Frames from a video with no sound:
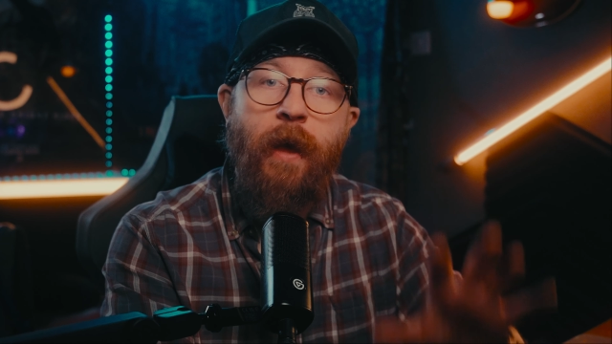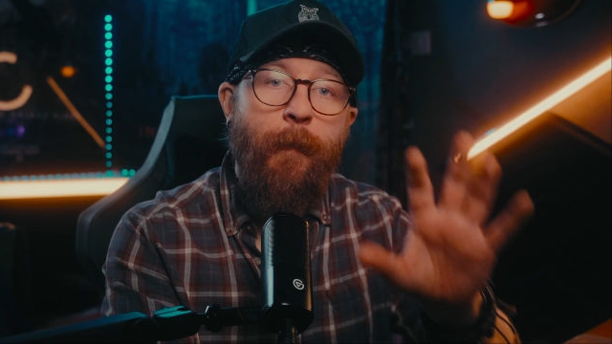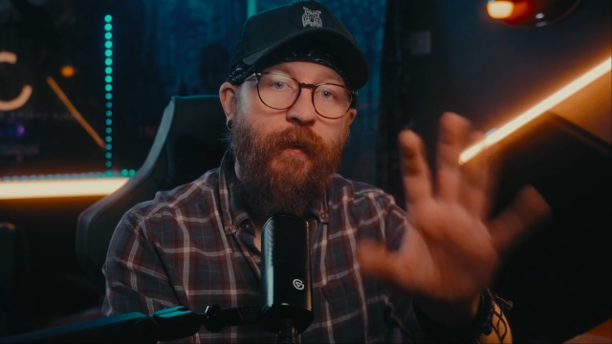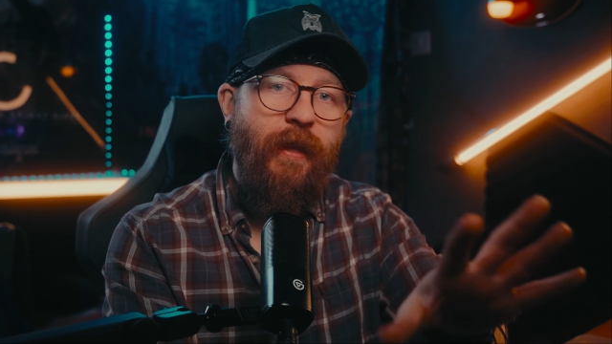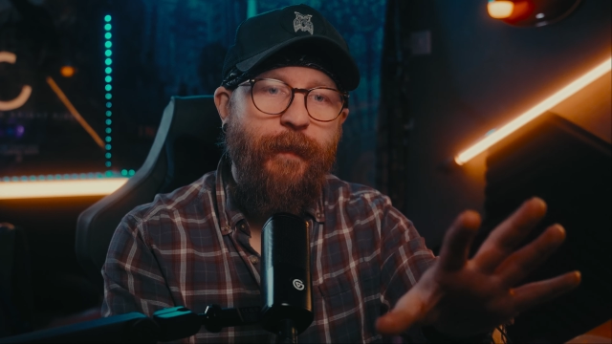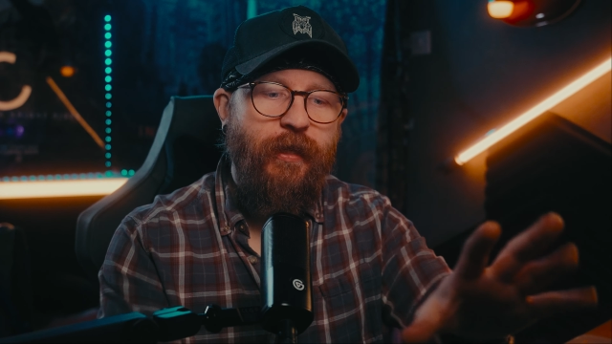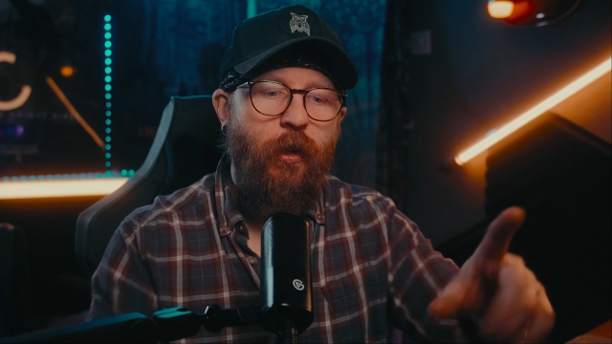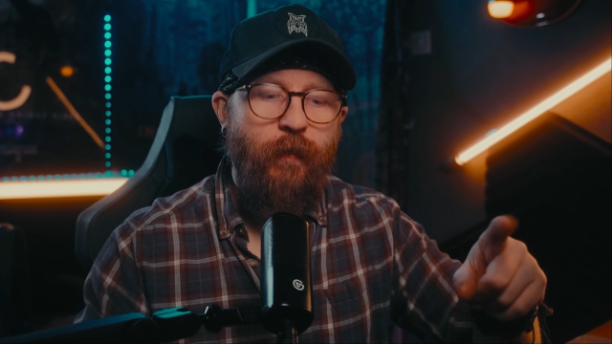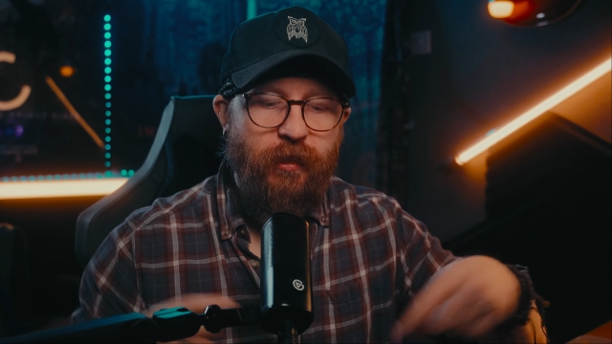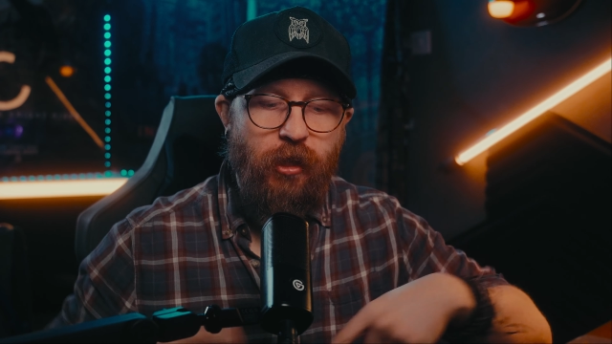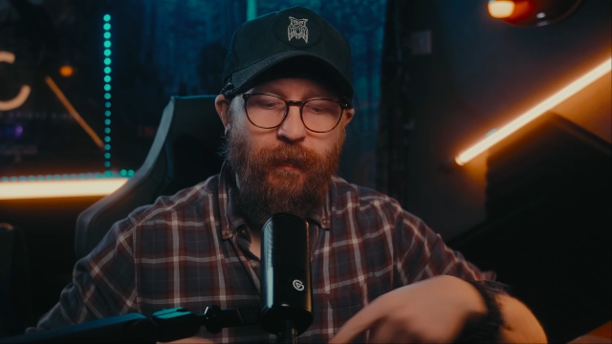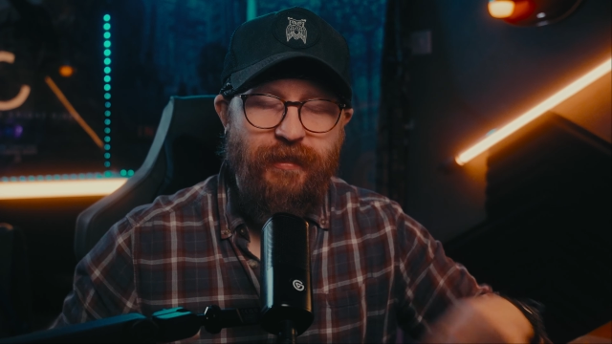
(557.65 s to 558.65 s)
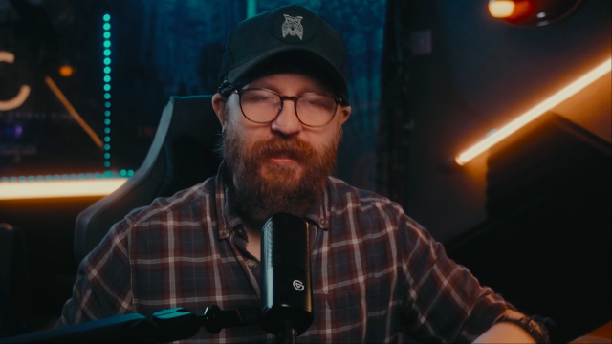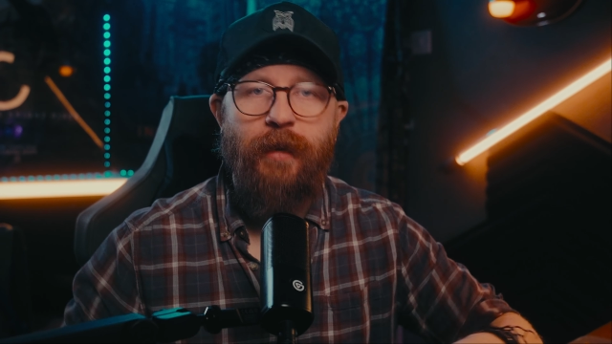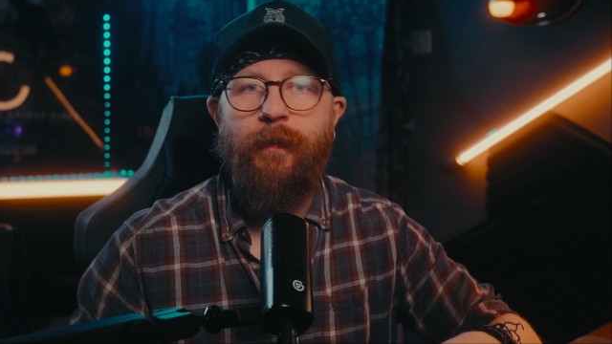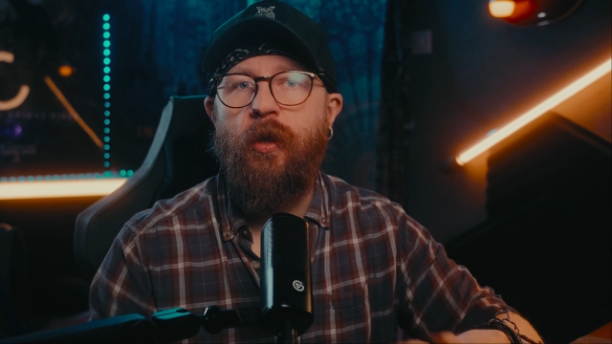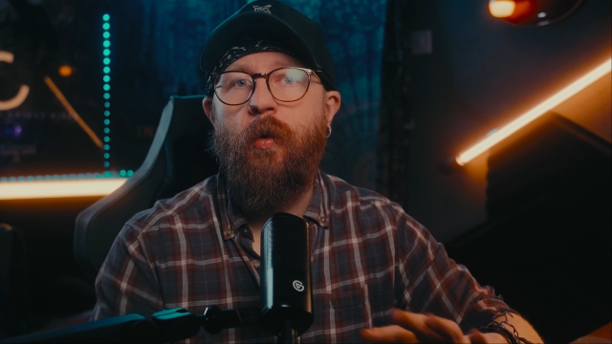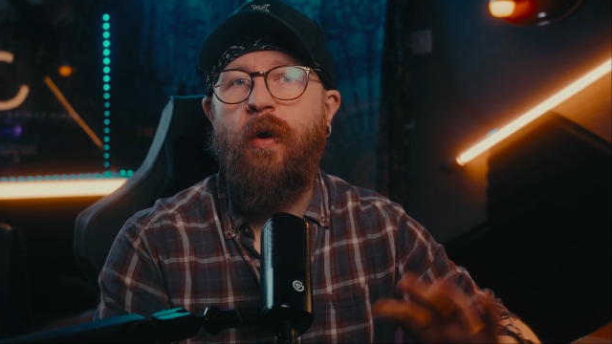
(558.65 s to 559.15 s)
but let me know in the comments down
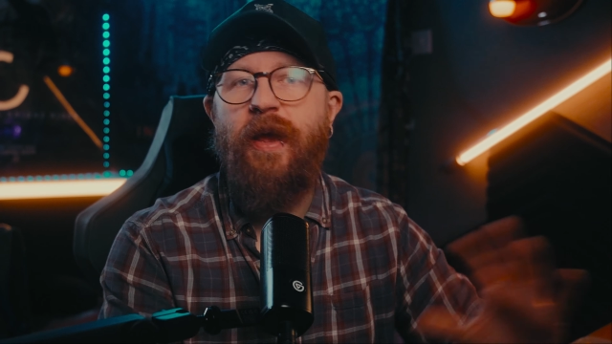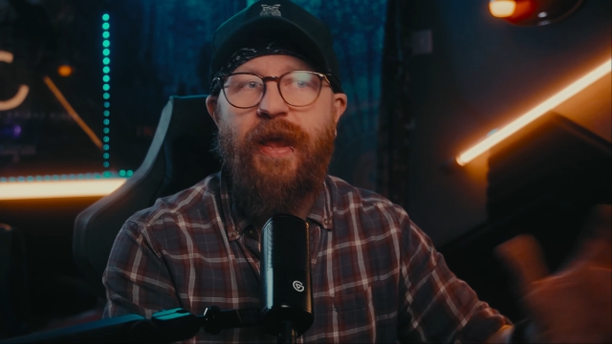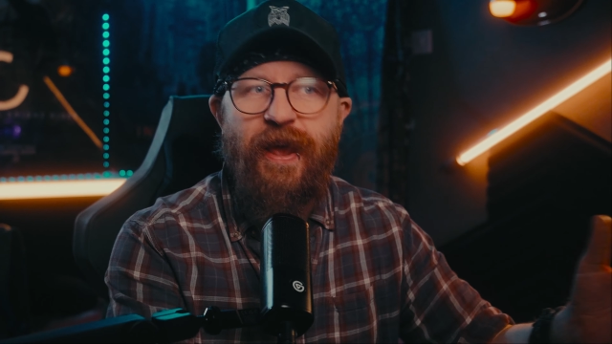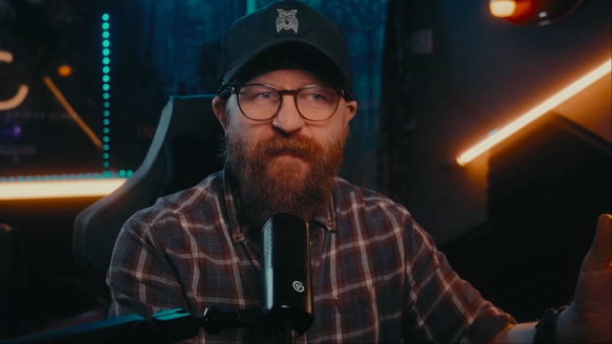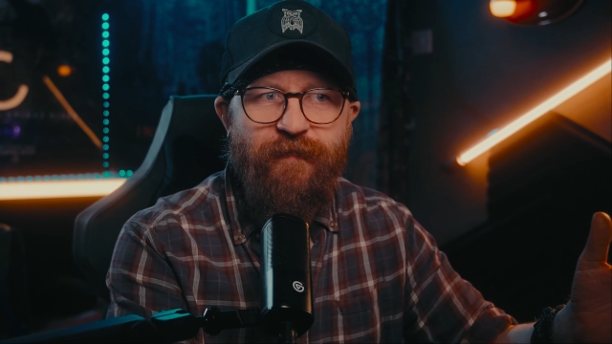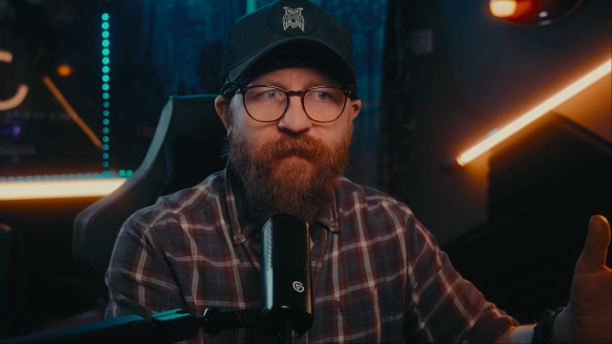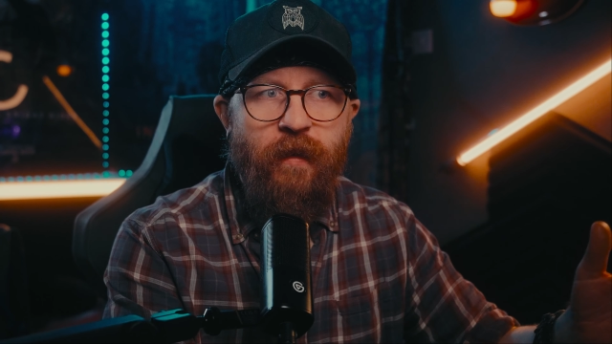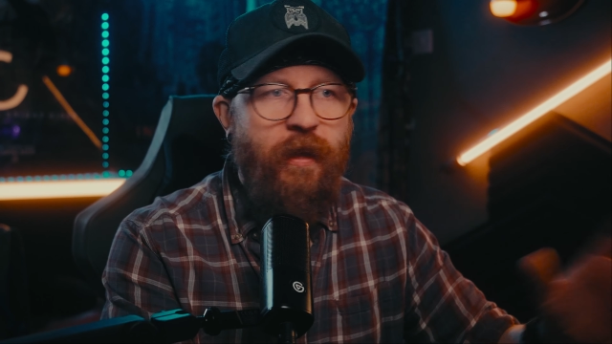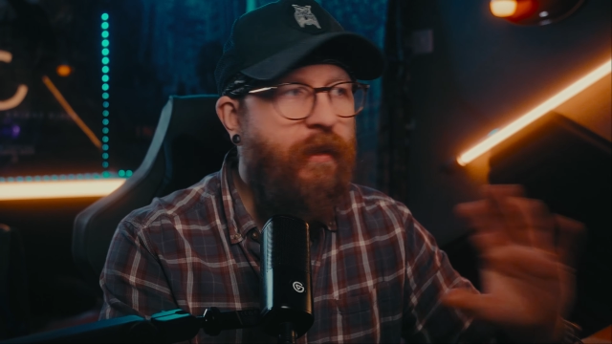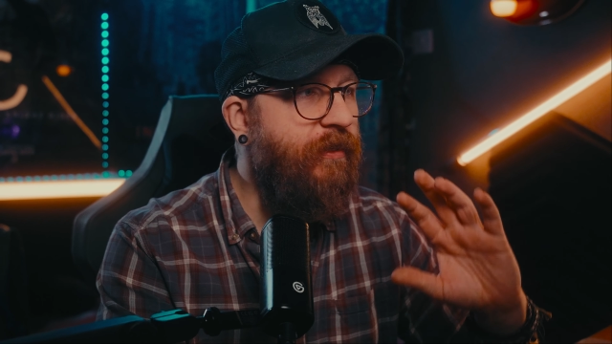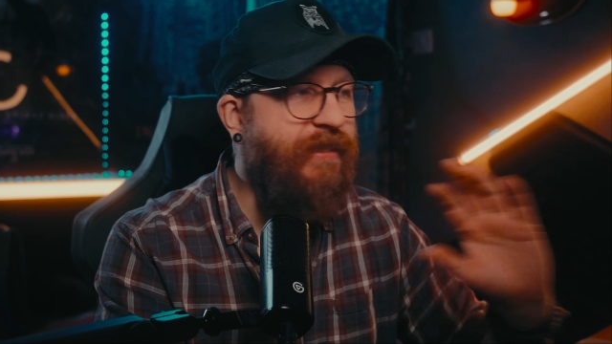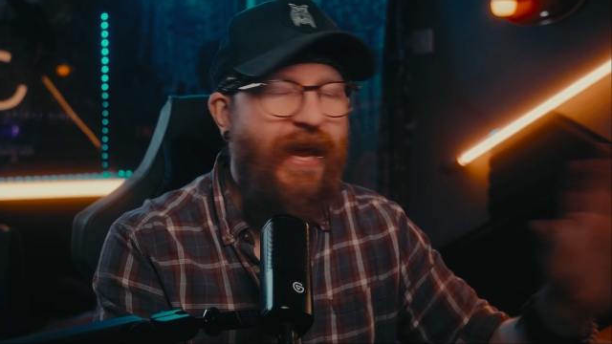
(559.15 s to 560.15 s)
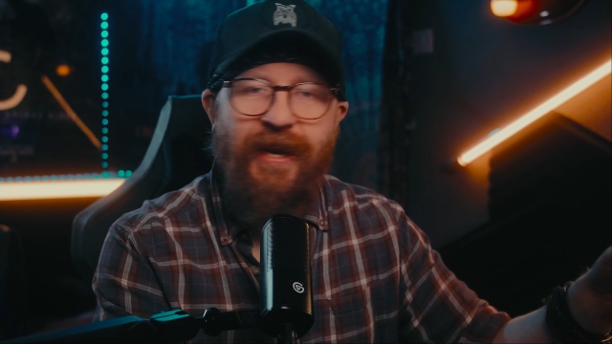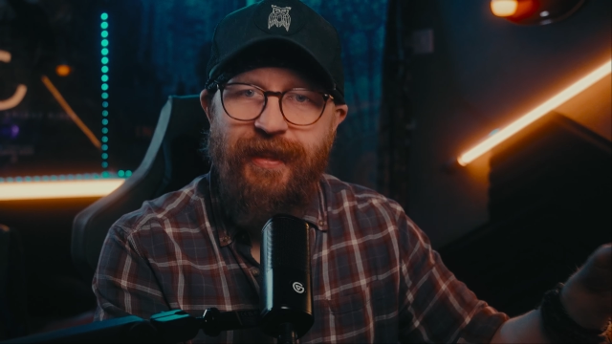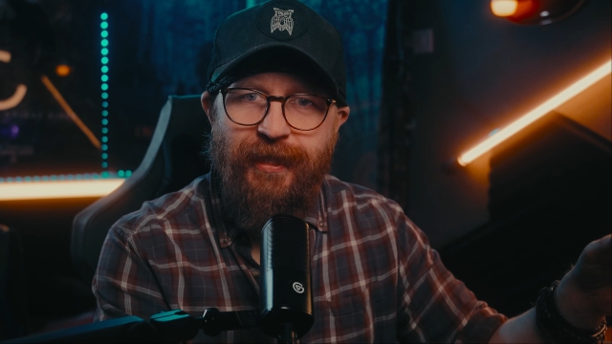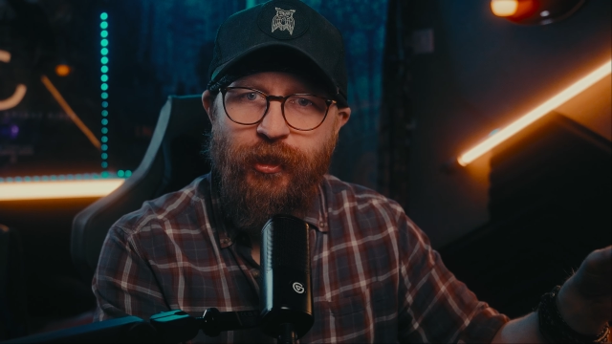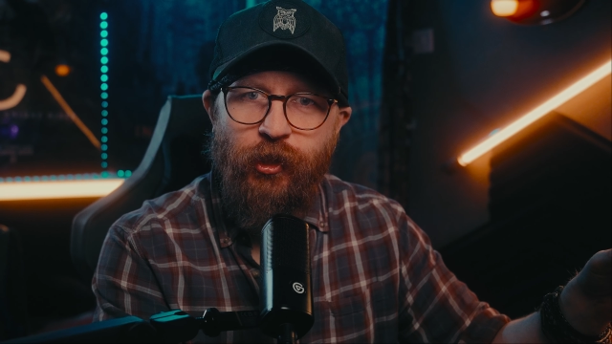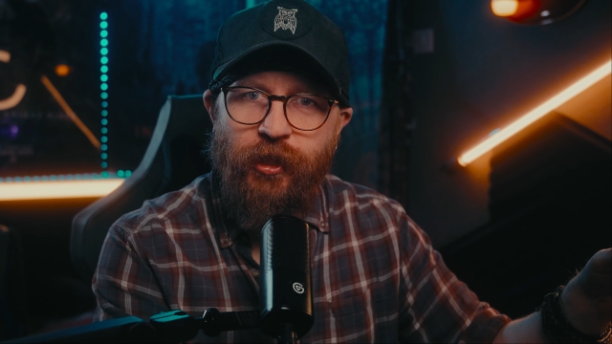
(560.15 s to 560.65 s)
below if there's
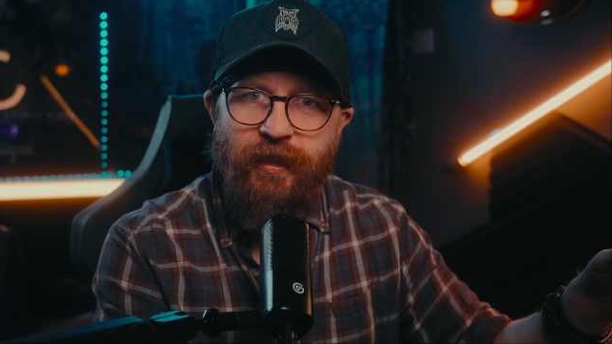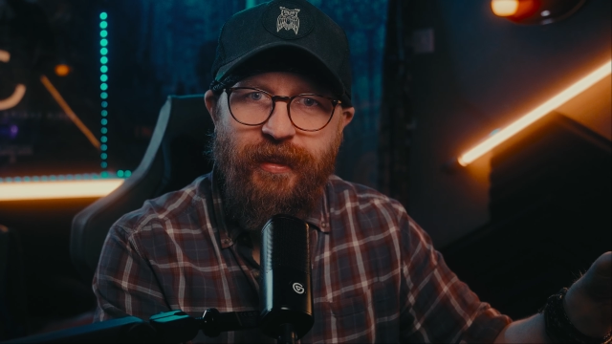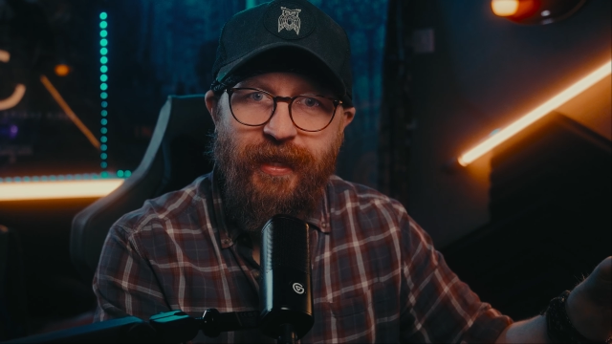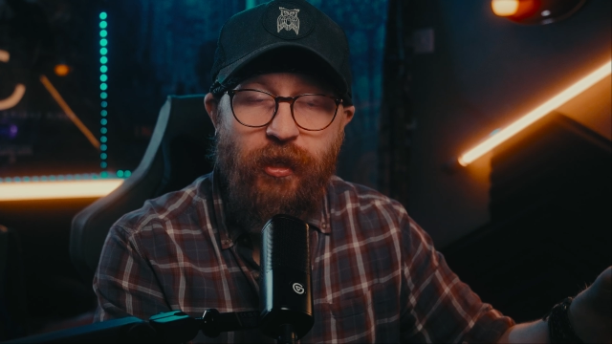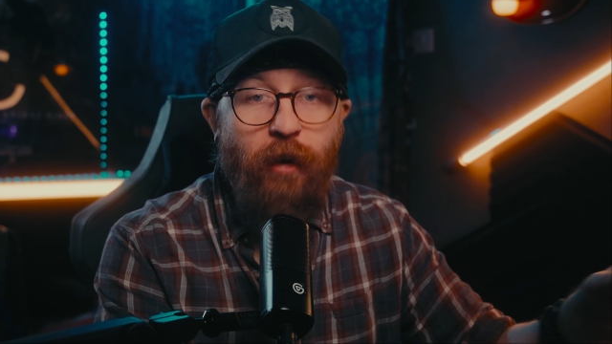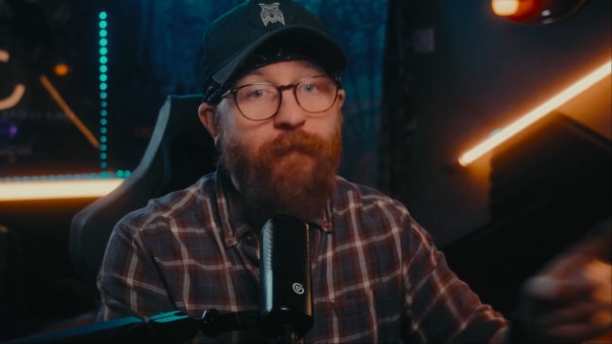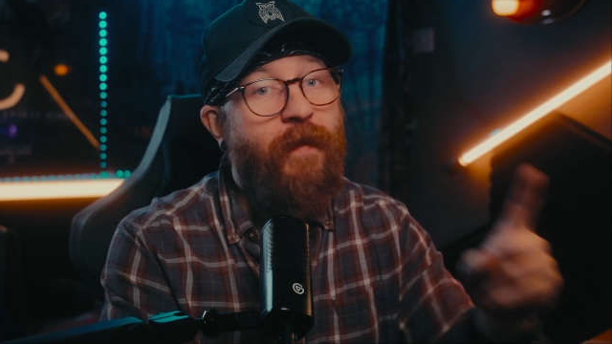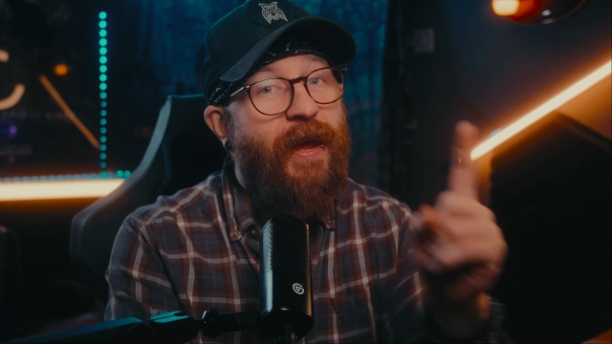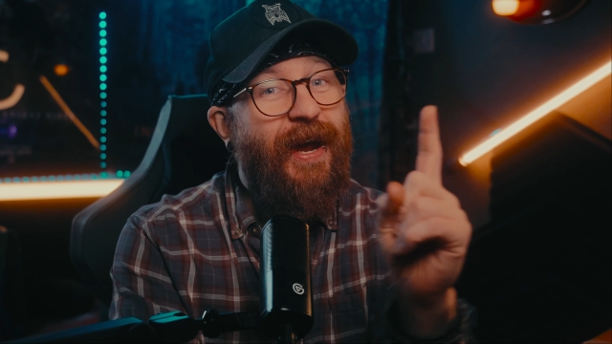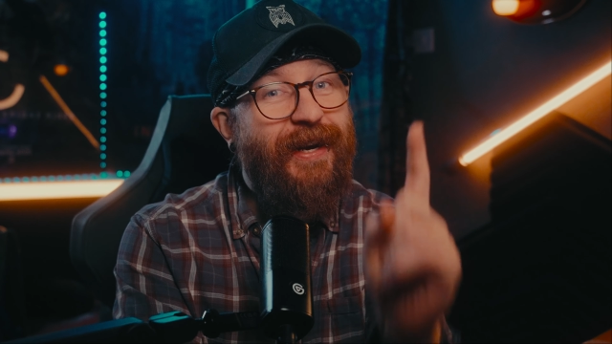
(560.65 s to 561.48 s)
anything you can think of.